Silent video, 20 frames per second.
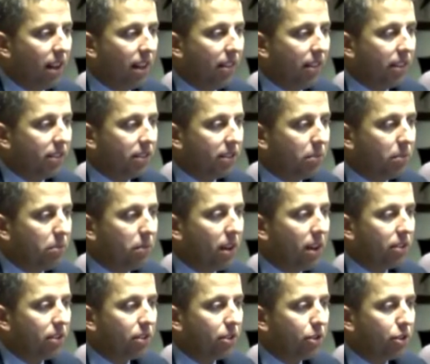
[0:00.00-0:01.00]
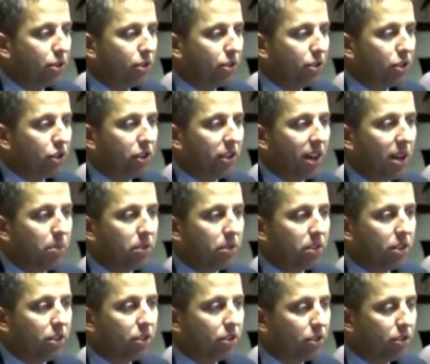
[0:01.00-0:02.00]
and then some non-surgical GI
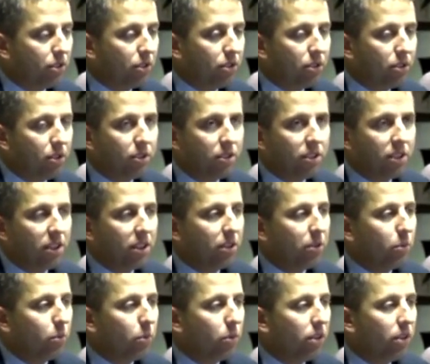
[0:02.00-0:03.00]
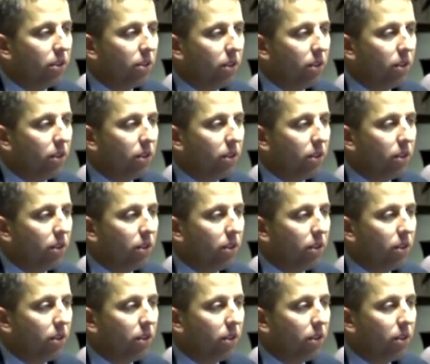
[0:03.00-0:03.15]
procedures are associated